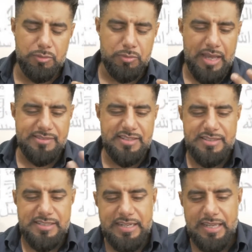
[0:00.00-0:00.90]
as a
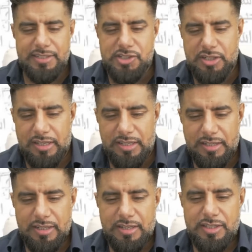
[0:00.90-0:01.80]
teenager,
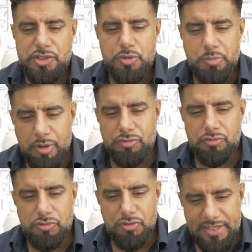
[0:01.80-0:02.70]
you weren't
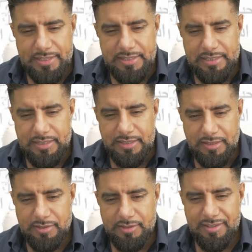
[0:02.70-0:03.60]

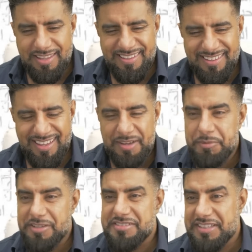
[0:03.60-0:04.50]
really I'm
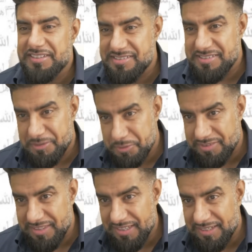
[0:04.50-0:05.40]
not saying this is a good
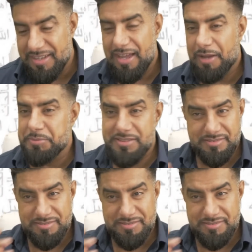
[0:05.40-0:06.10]
thing. I'm just